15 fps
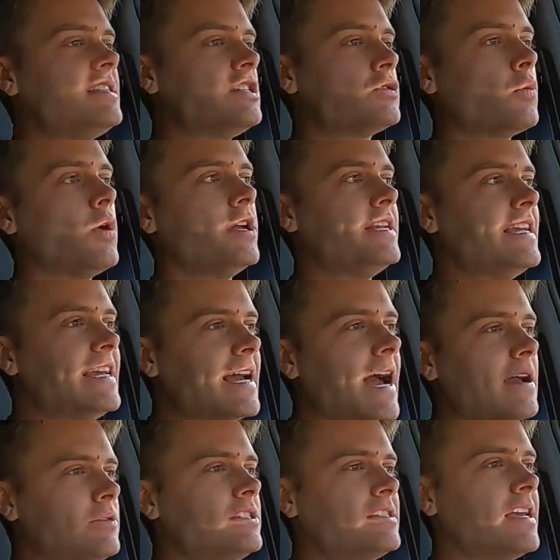This one,
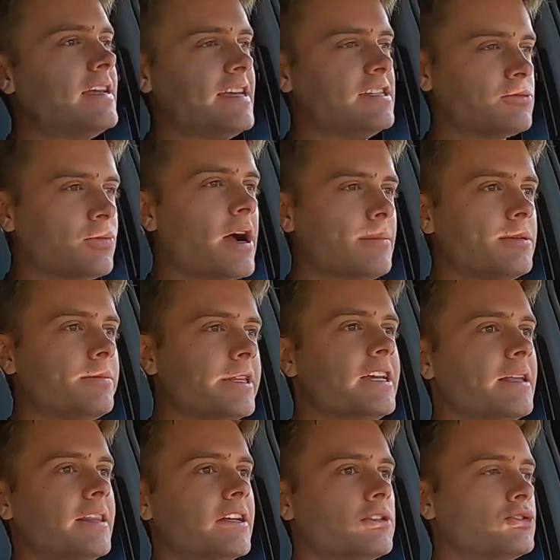I would say, is
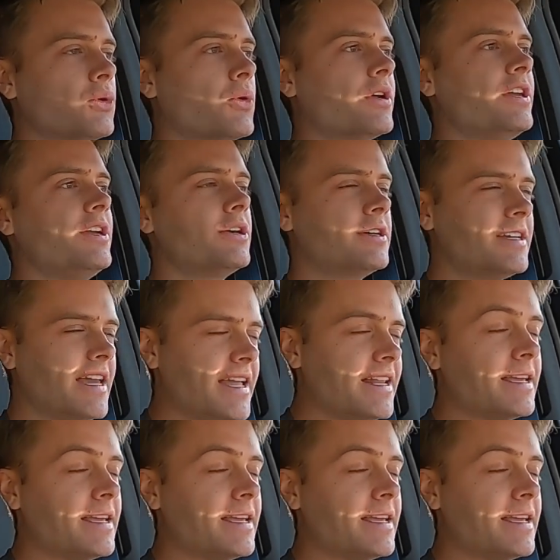probably a little torquier.